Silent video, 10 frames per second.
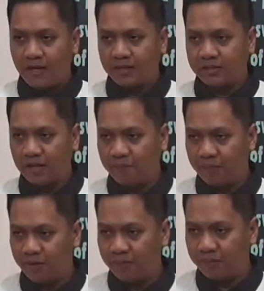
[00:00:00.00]
Last
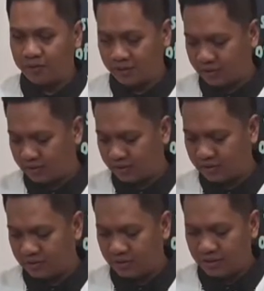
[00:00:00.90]
Supper. First,
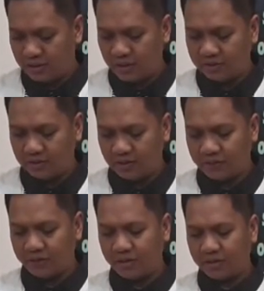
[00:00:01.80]
Last
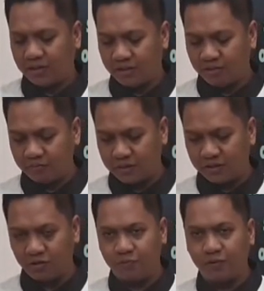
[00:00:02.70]
Supper at yung
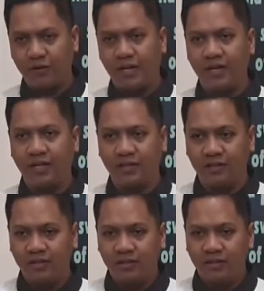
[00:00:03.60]
Passover nga ay
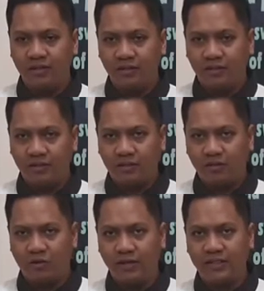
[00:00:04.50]

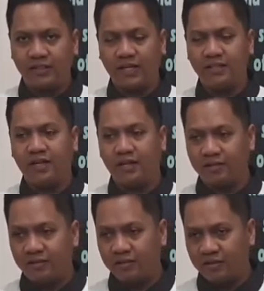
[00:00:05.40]
nag-coincide yan.
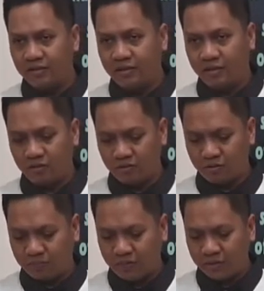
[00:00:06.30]

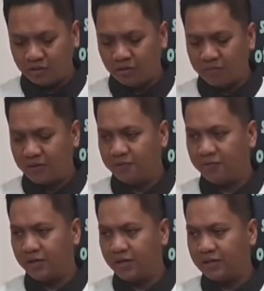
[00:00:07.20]
Yung Passover
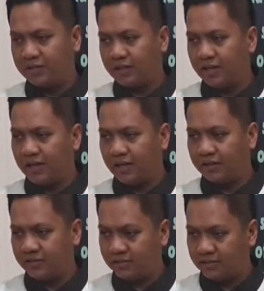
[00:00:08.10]
for the
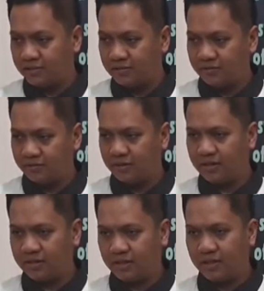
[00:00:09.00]
Israelites, for
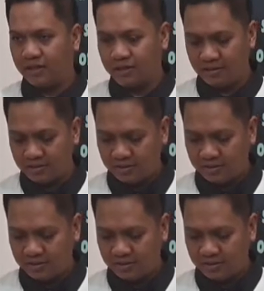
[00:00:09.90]
the Israel,